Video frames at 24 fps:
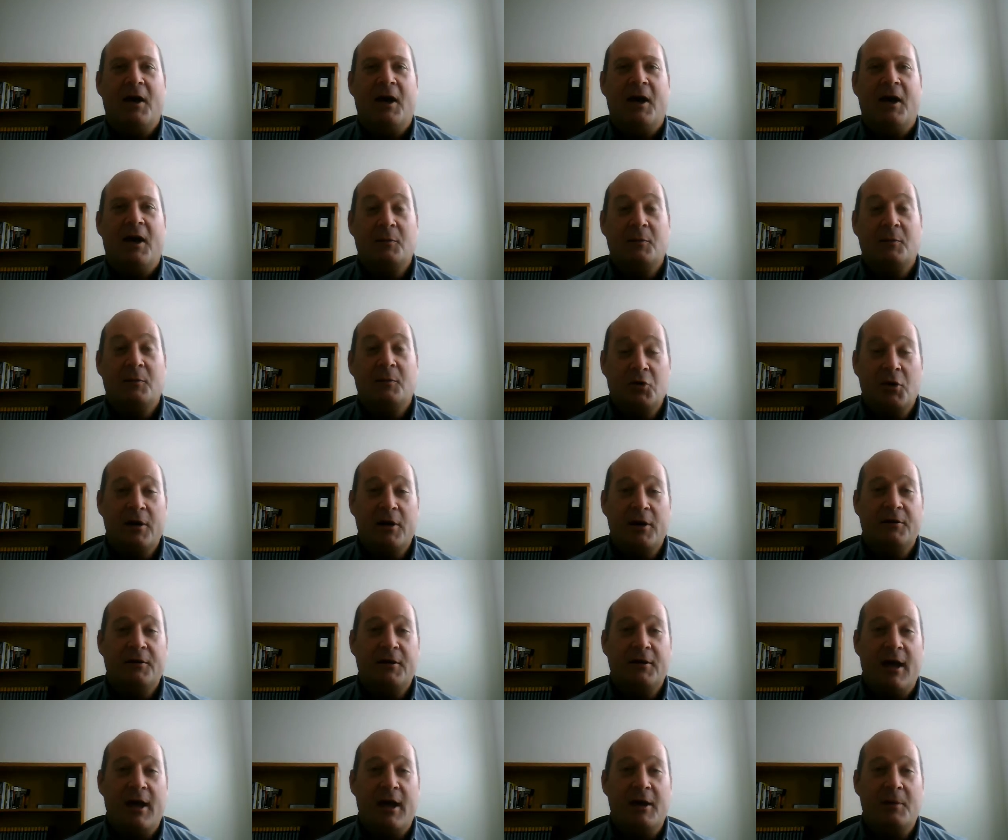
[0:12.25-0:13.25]
and I'm joined
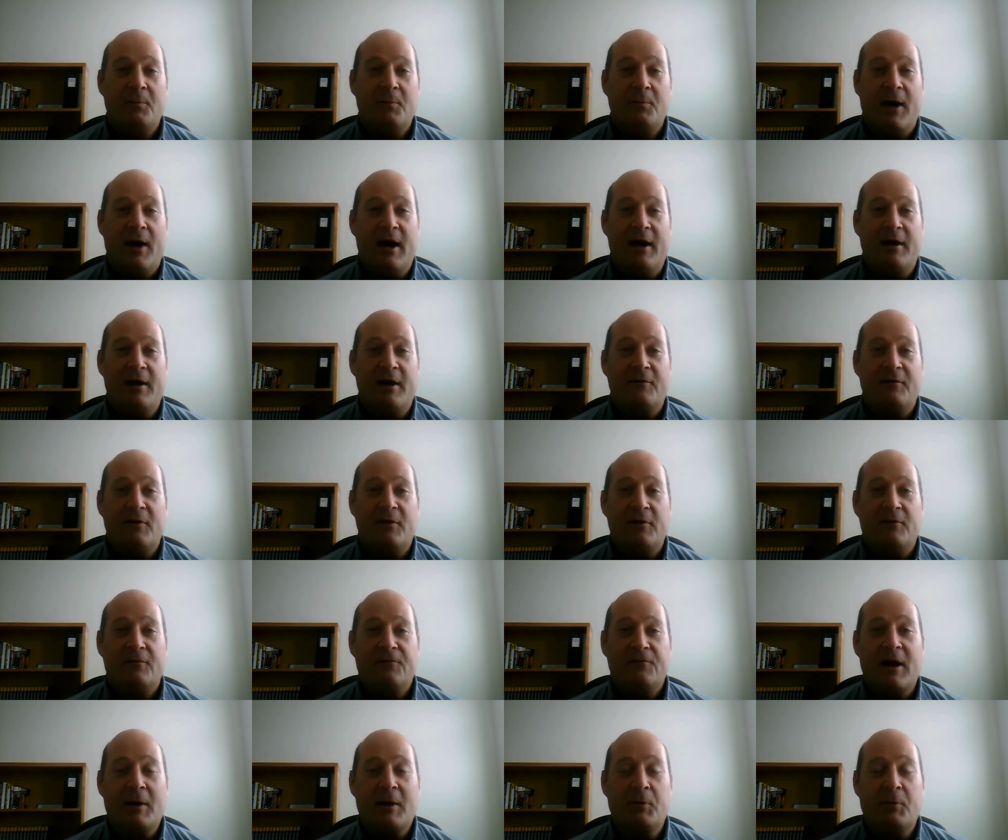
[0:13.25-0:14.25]
today by
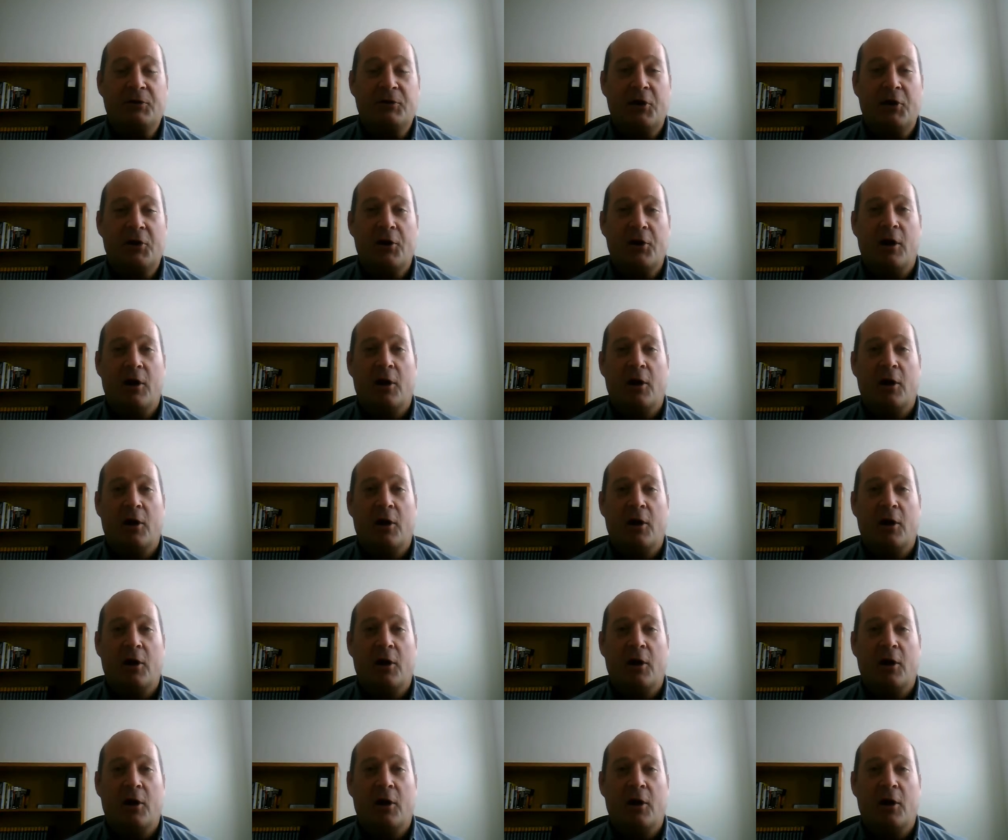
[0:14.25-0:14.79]
Frank Paterno,